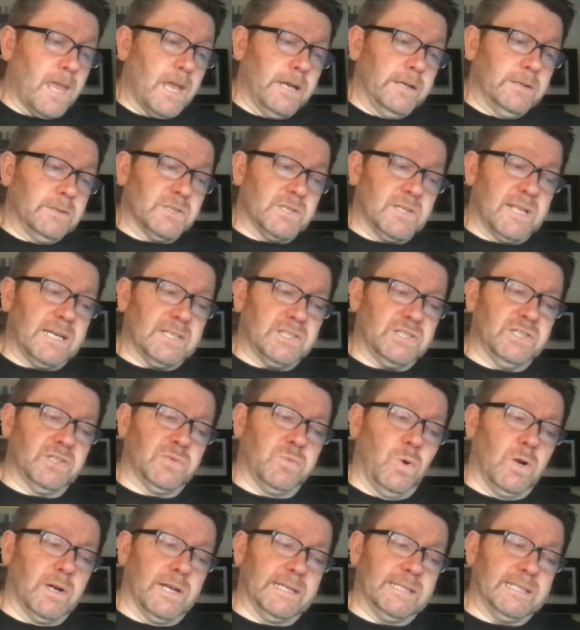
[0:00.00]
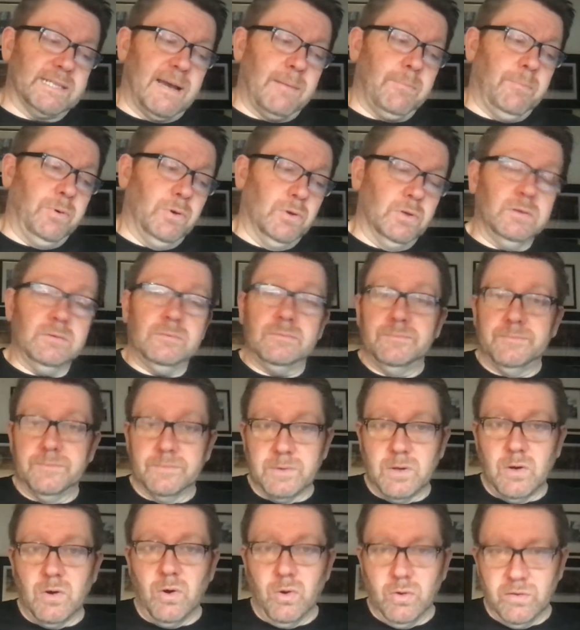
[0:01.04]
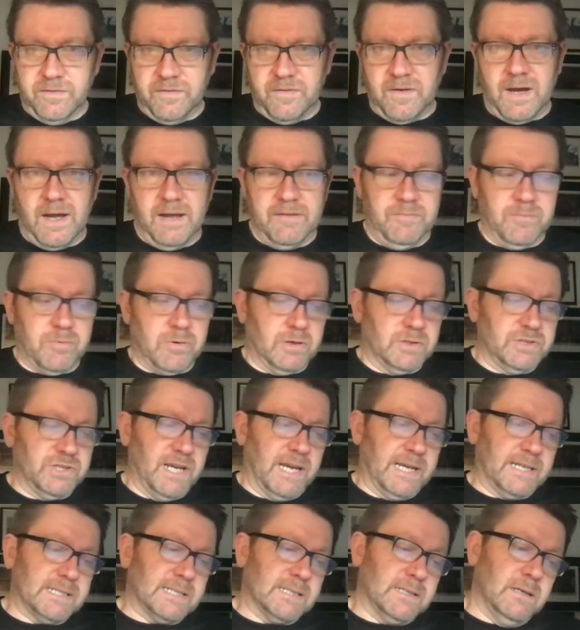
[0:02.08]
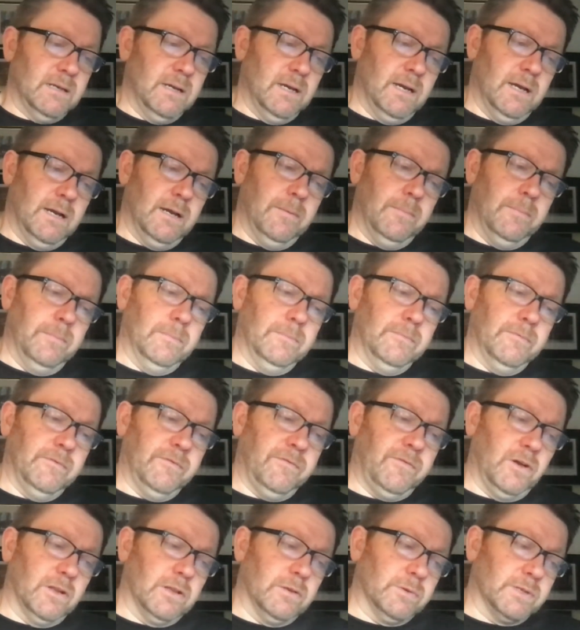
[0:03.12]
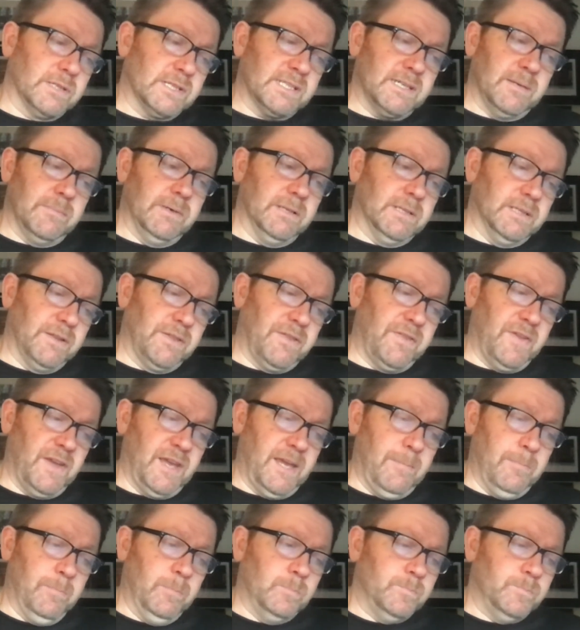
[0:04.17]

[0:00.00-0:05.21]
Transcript: So that's just one example. All 5 projects follow a similar theme.